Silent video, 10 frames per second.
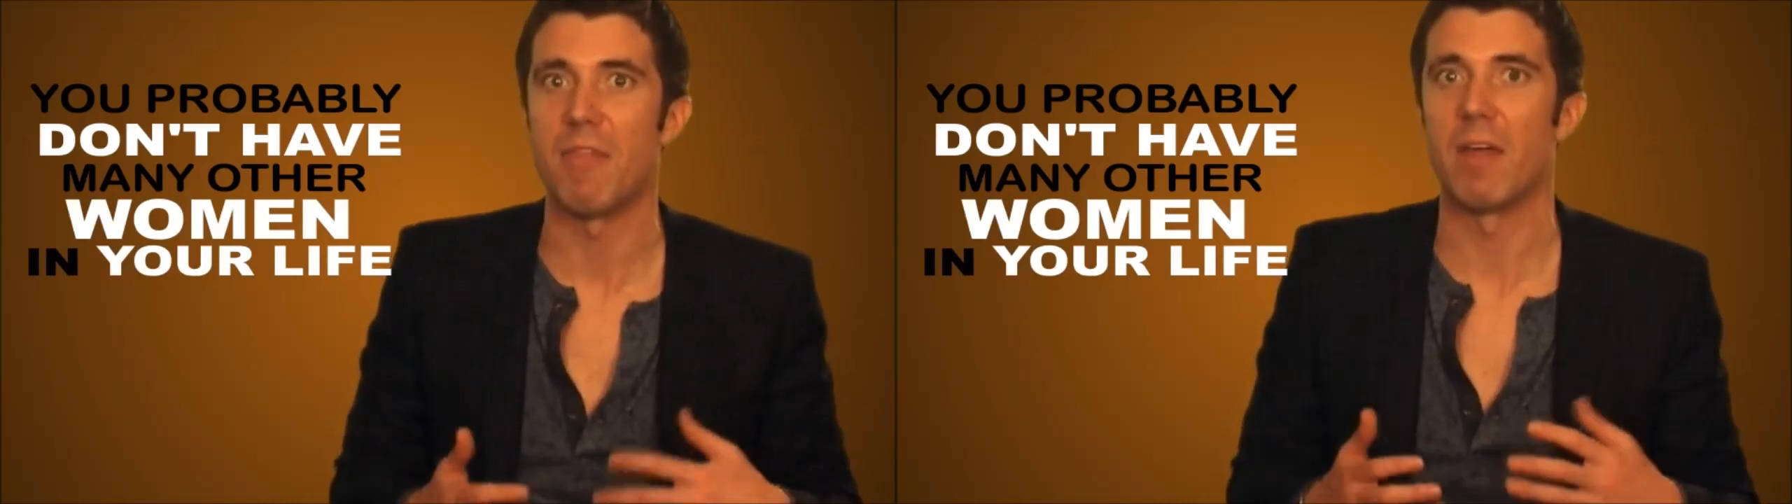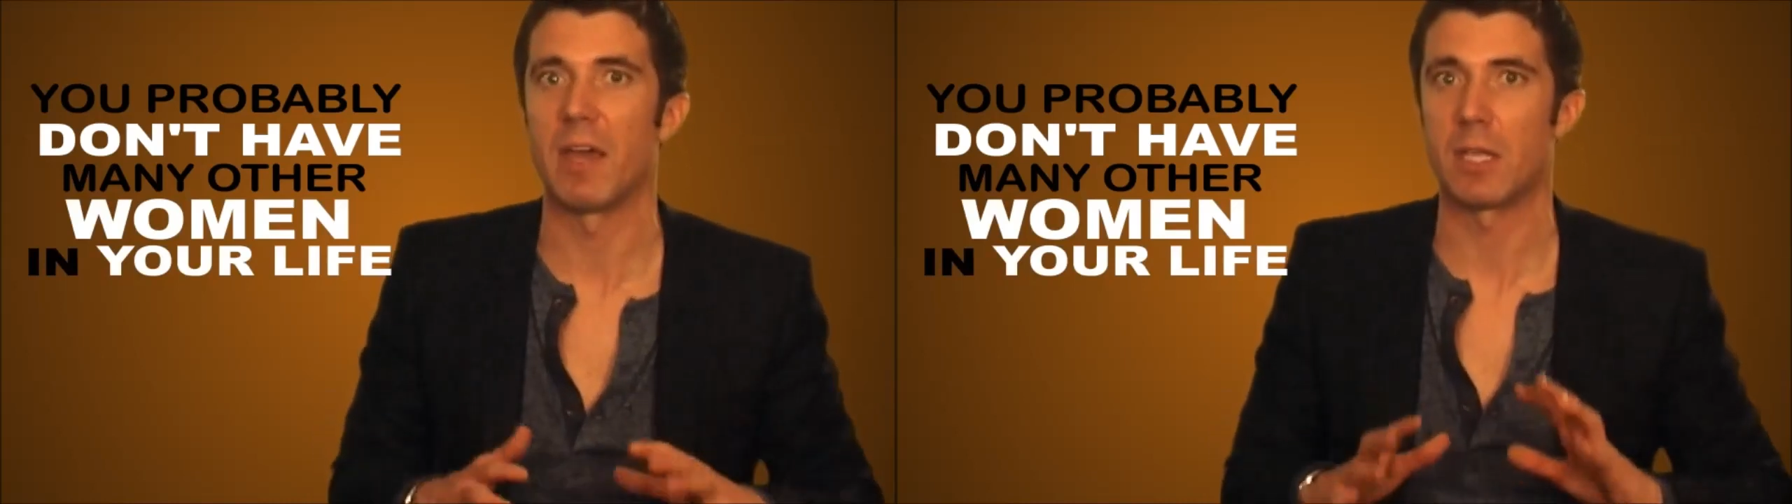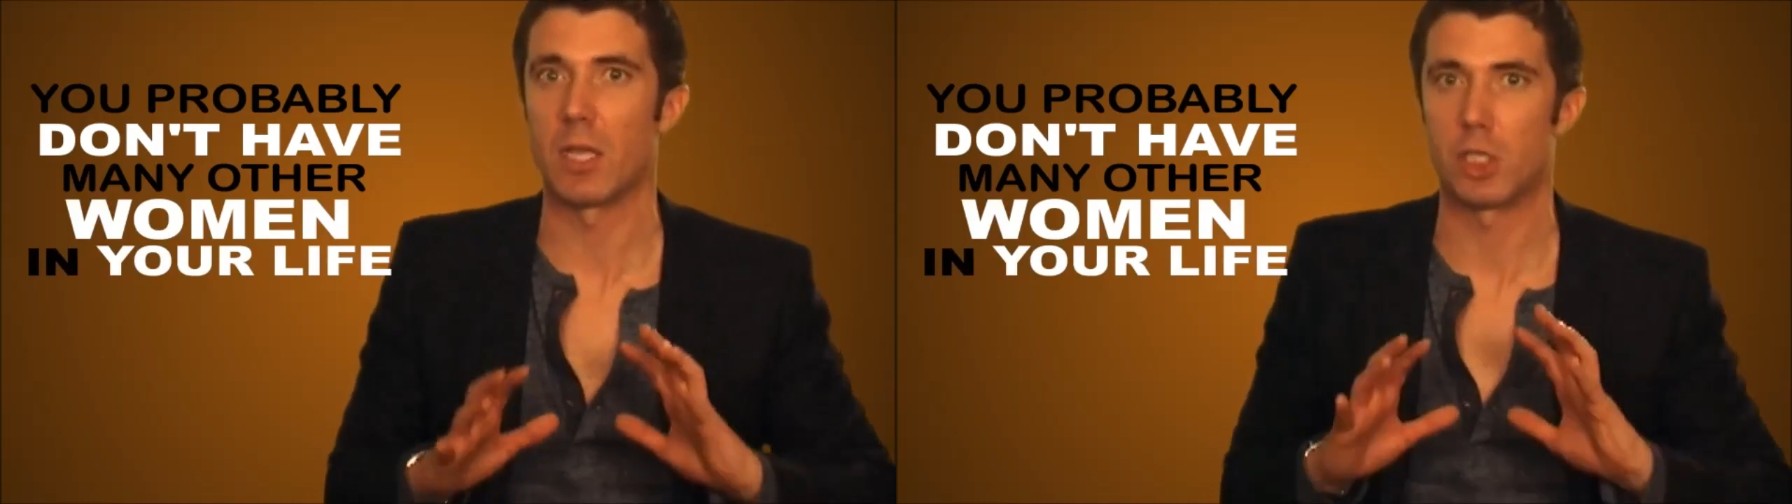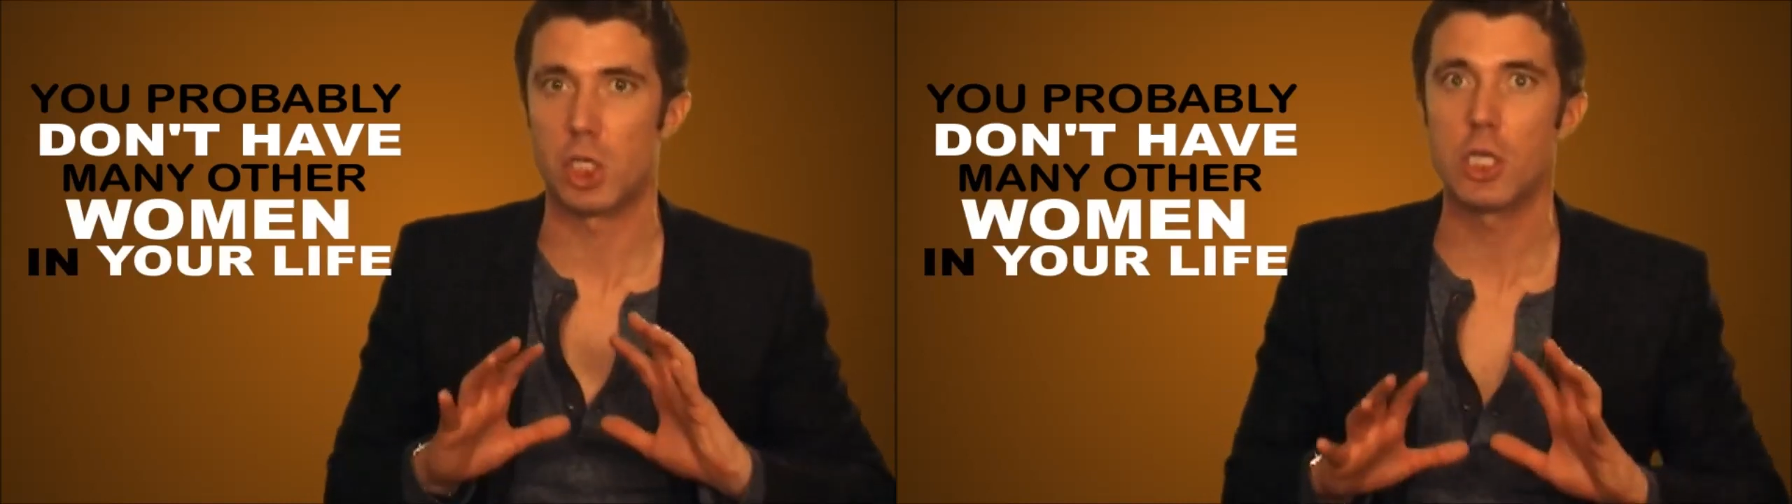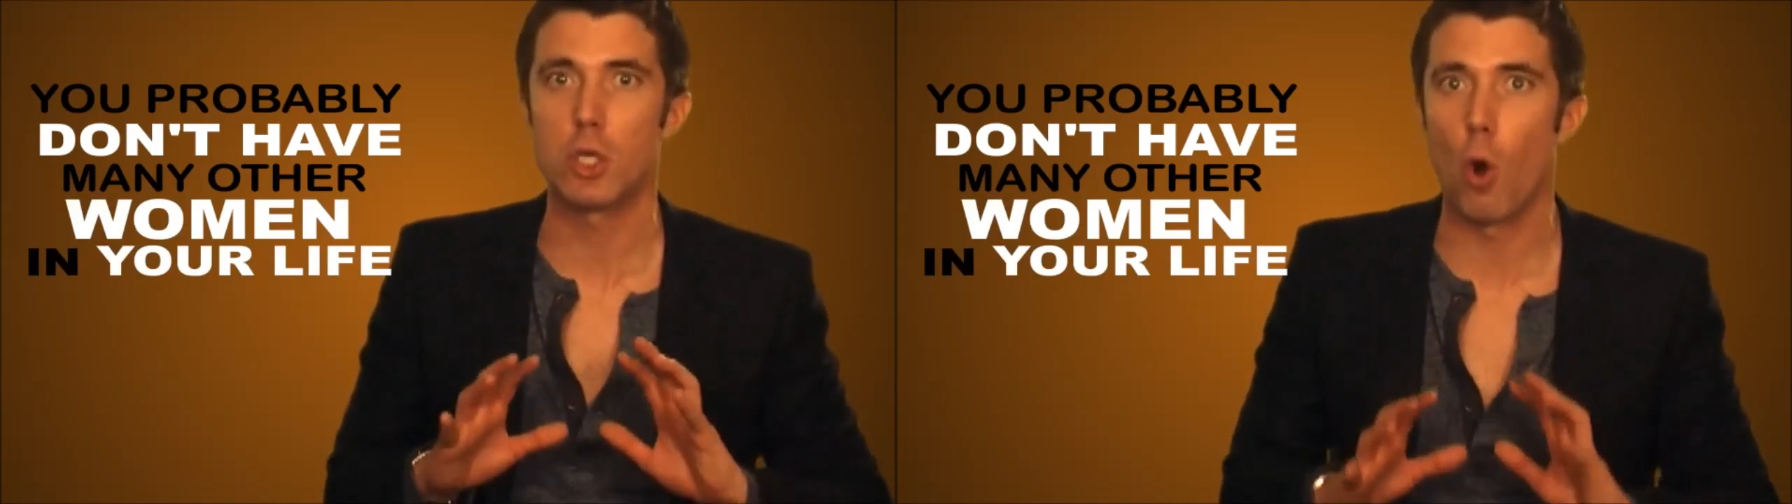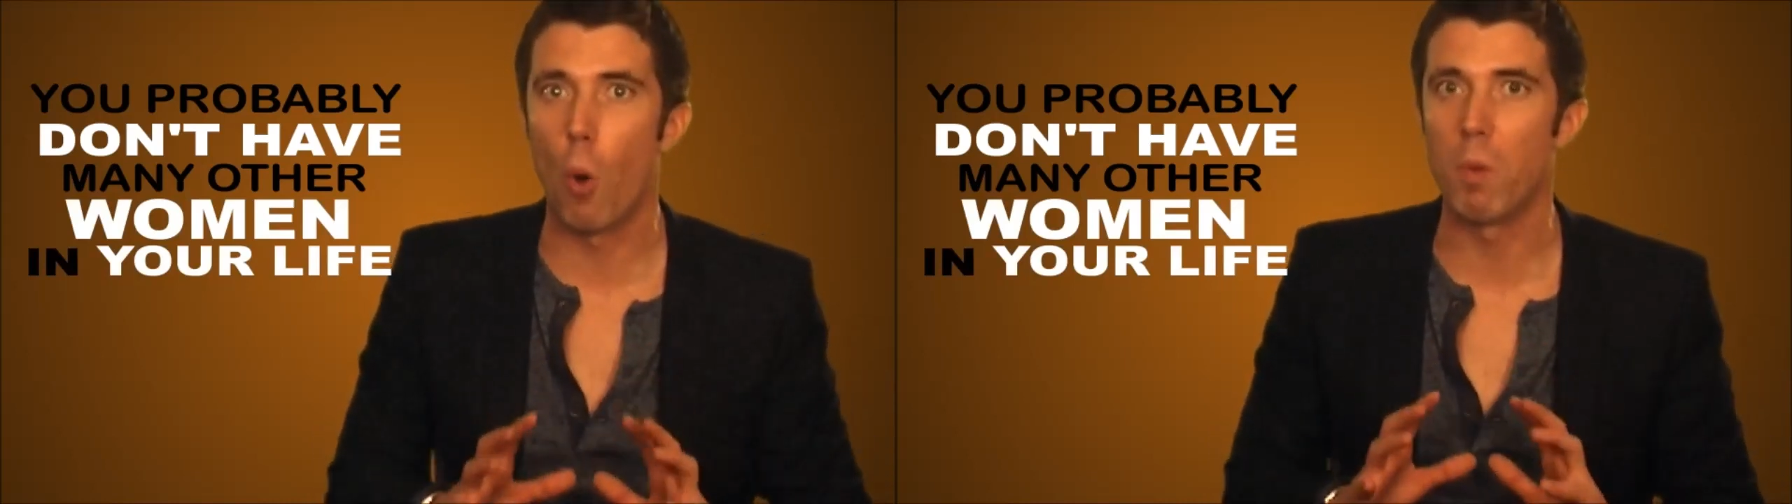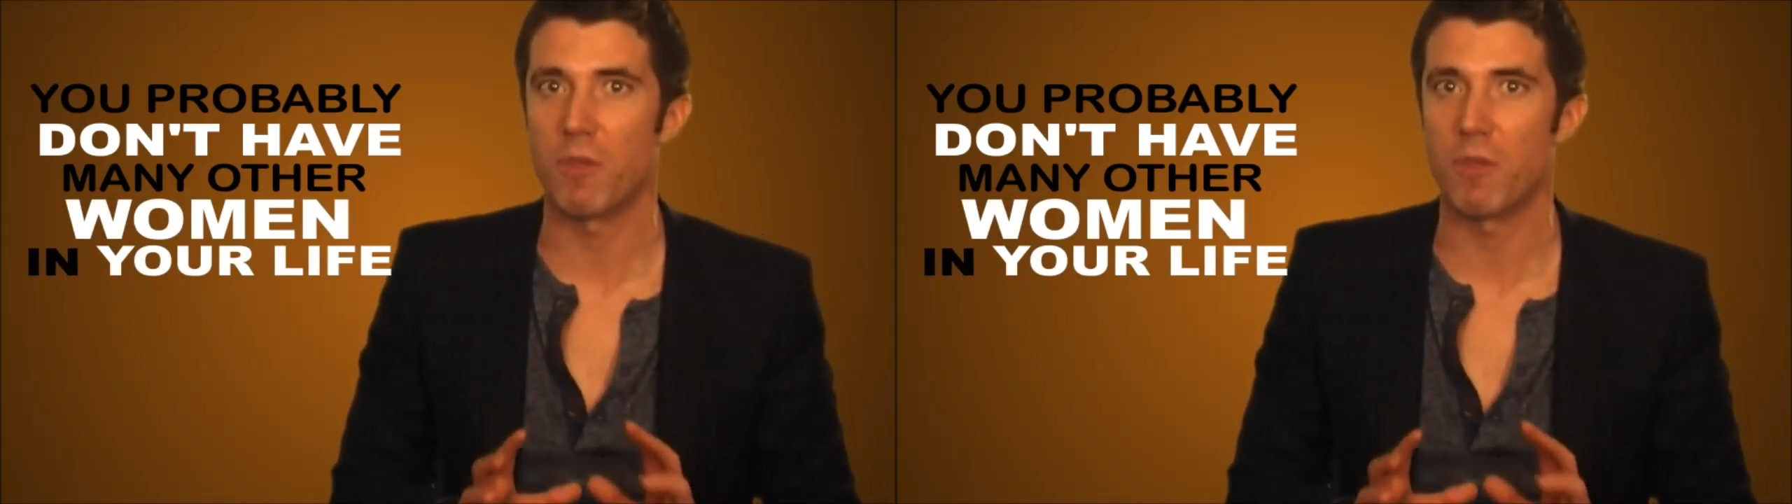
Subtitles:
that she's the only